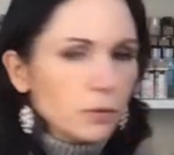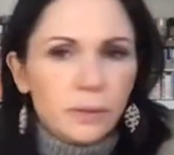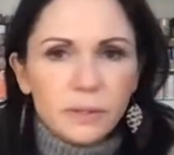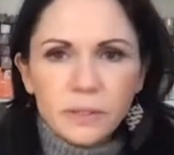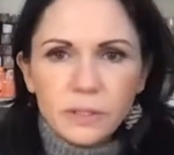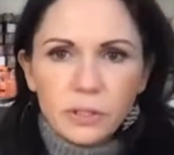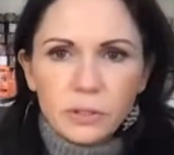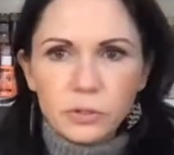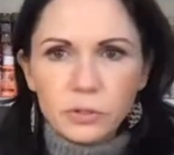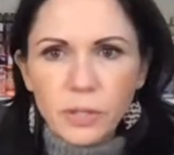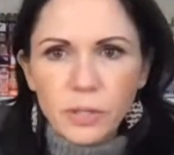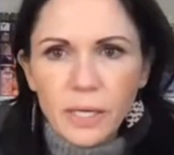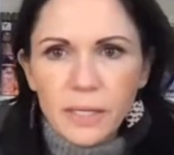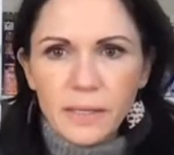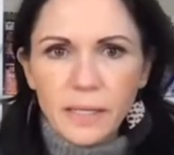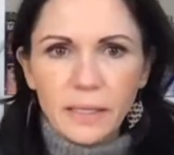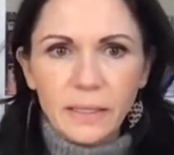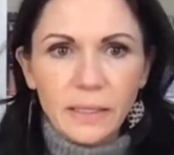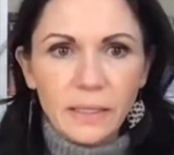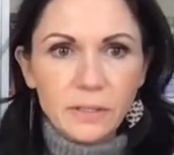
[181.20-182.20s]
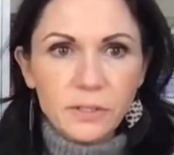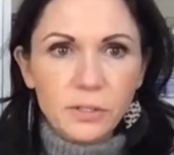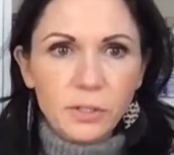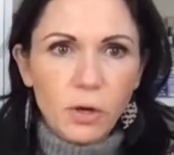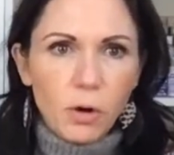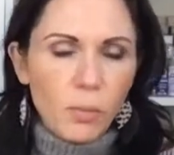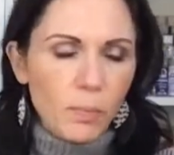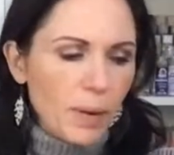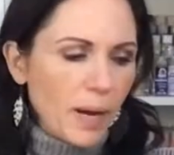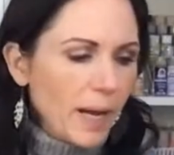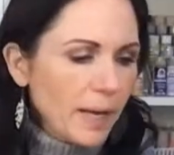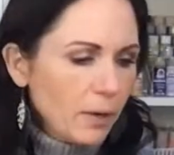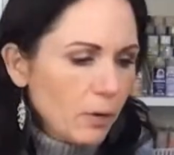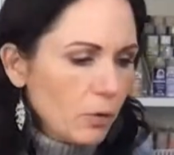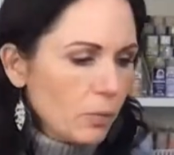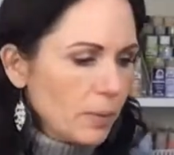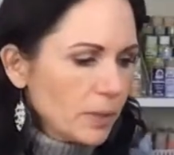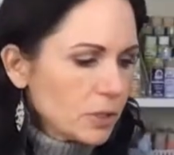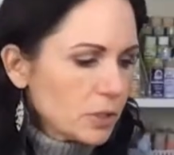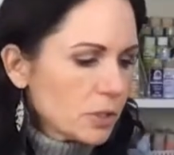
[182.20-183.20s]
a tiered tray, they need to go buy a
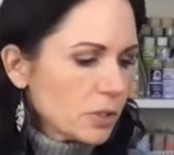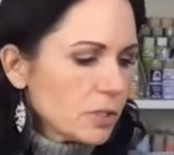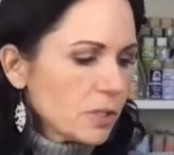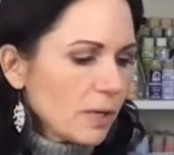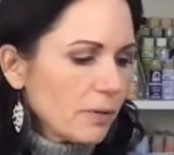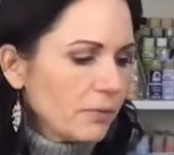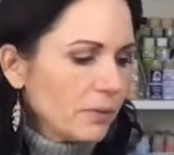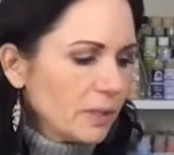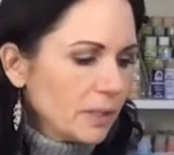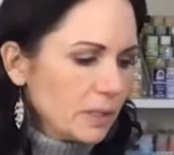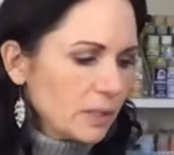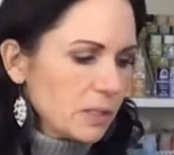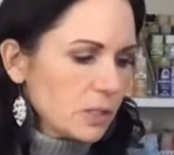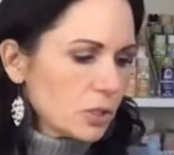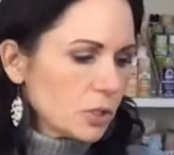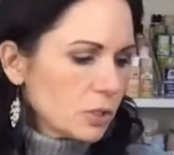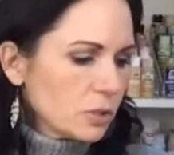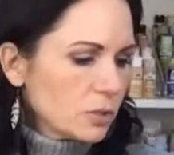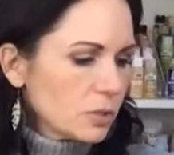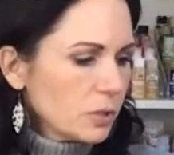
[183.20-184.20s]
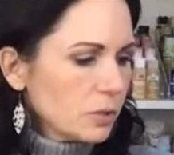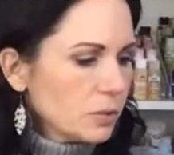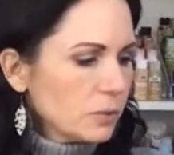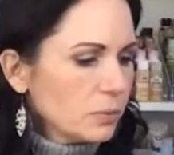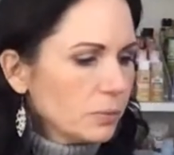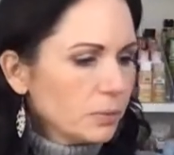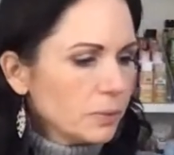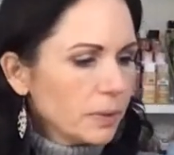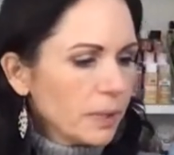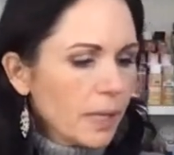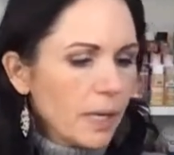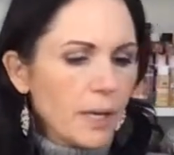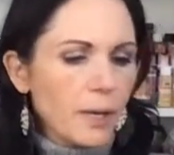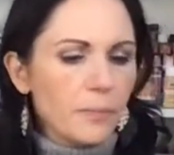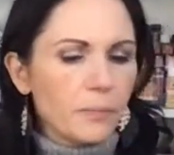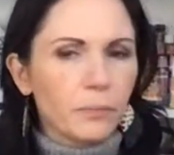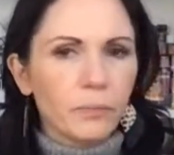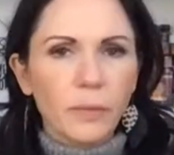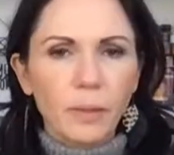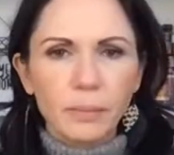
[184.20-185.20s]
whole bunch of stuff in addition to.
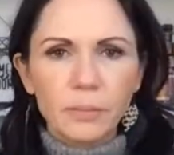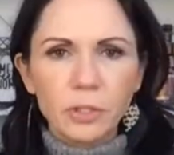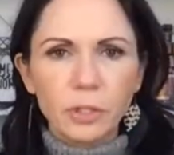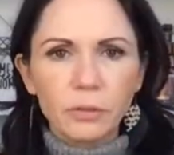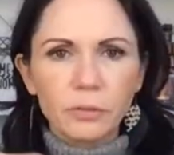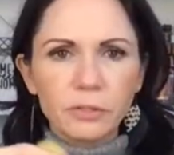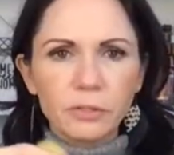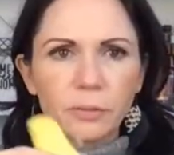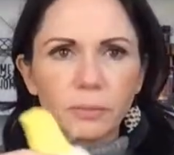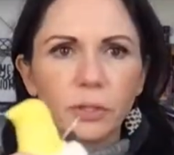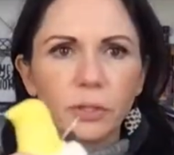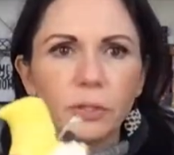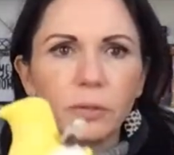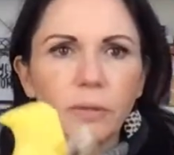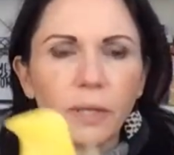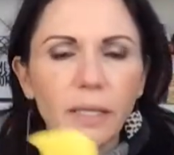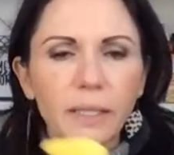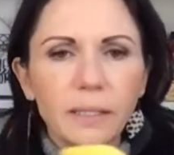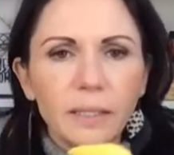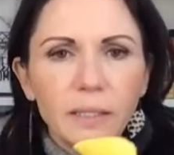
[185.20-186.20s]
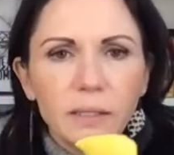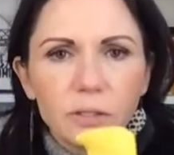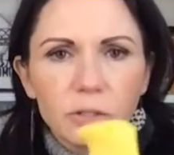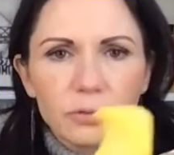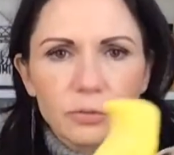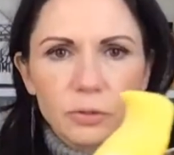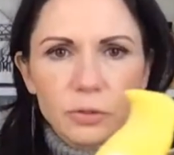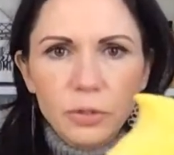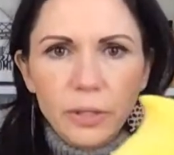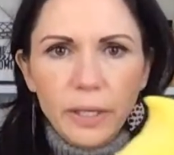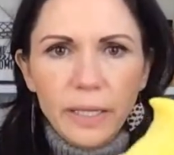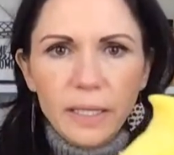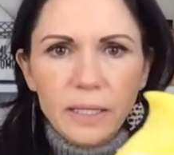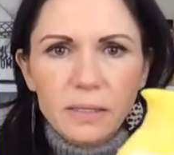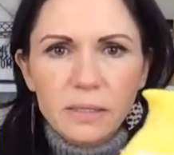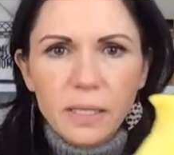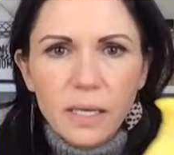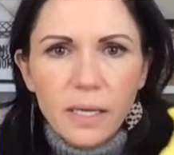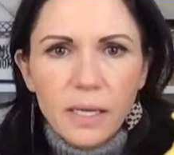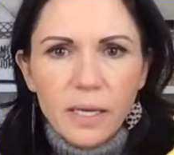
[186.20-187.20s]
Let me show you some cute ideas for
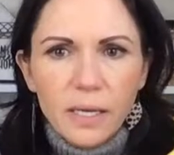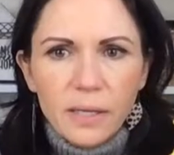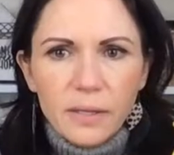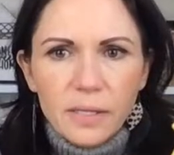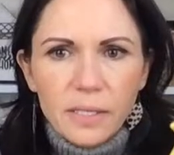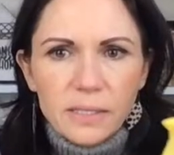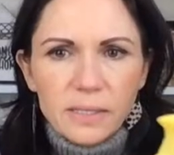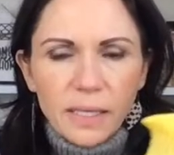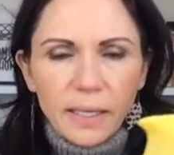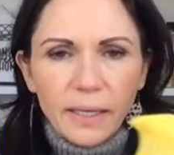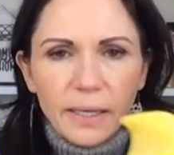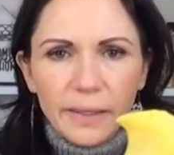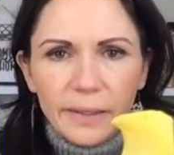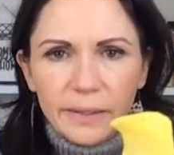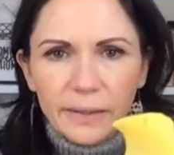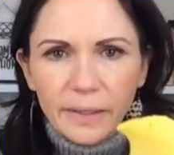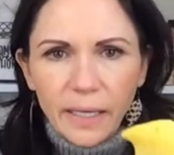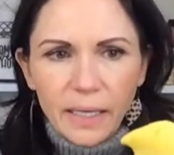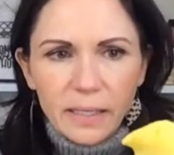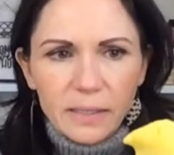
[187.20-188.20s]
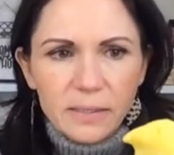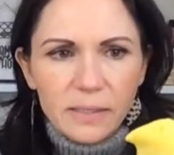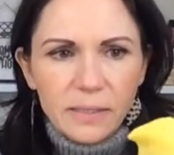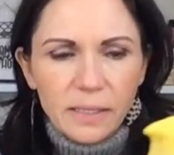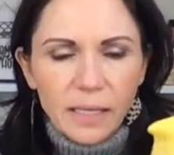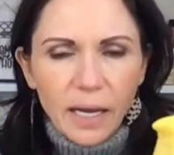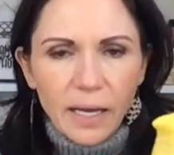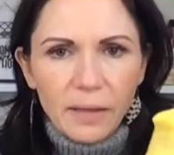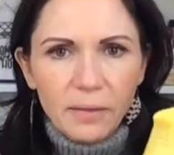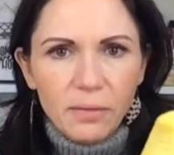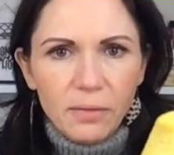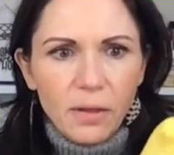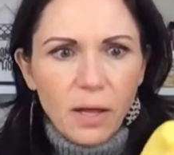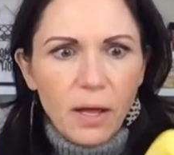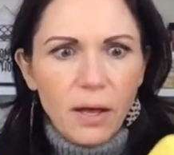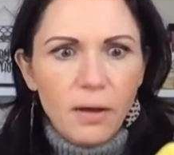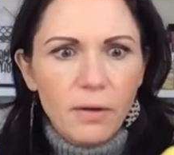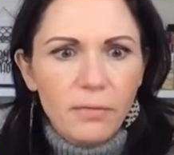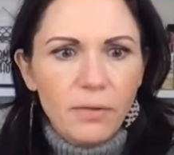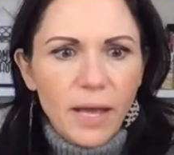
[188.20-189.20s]
trays. This I got on Etsy. I
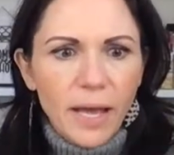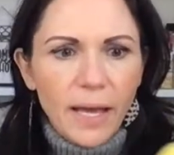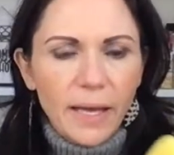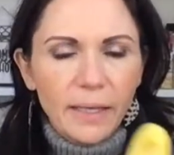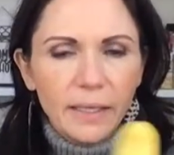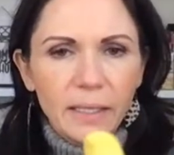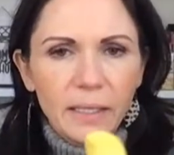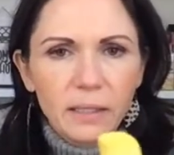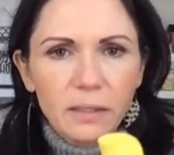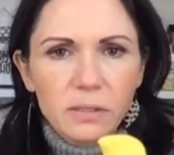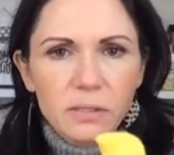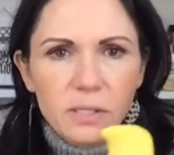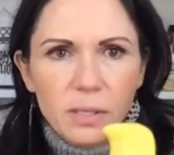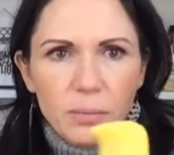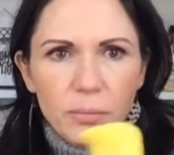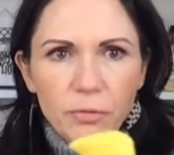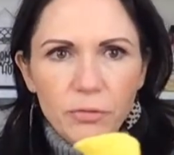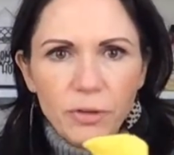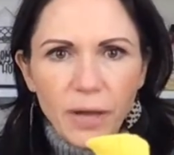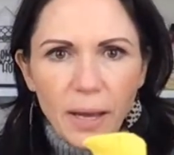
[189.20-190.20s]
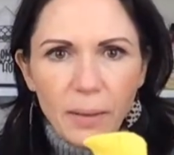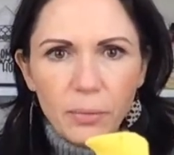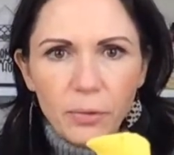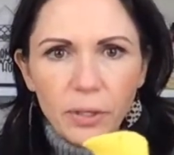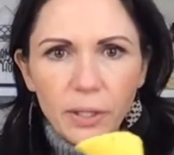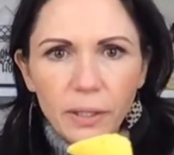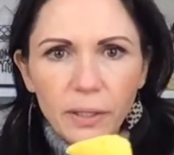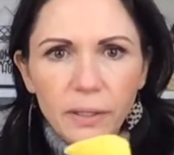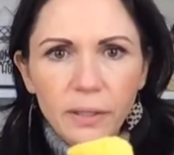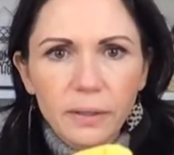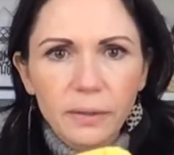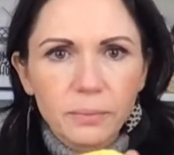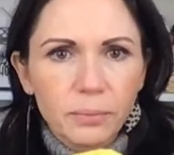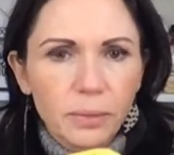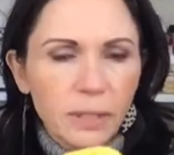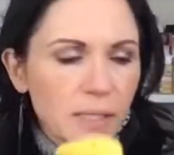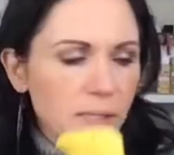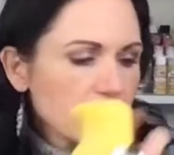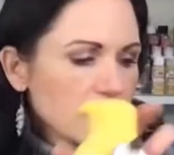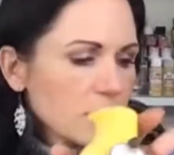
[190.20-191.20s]
love adding some fabric
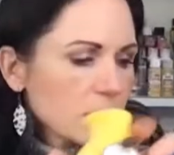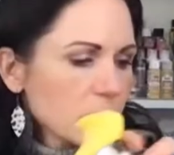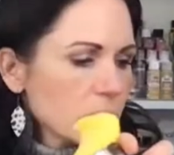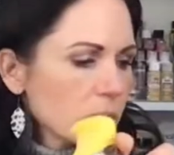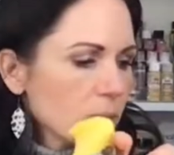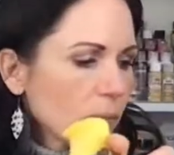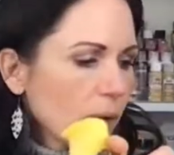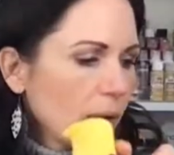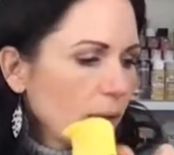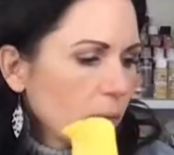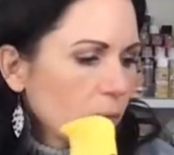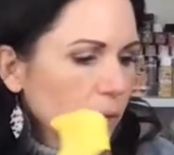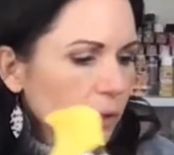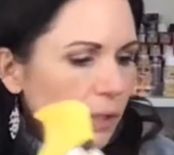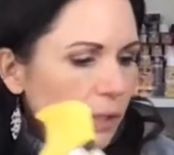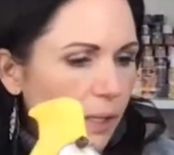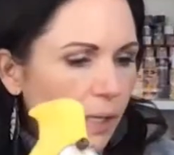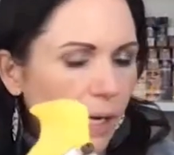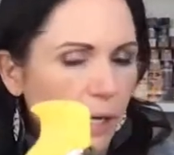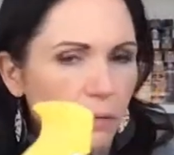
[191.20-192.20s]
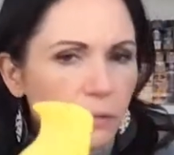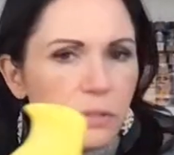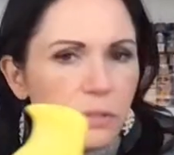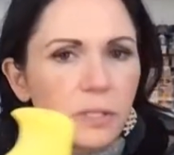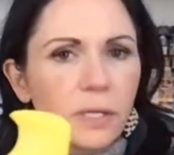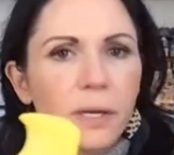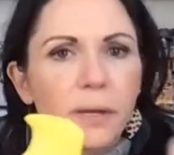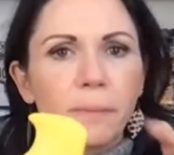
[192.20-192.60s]
pieces to my wood cutouts.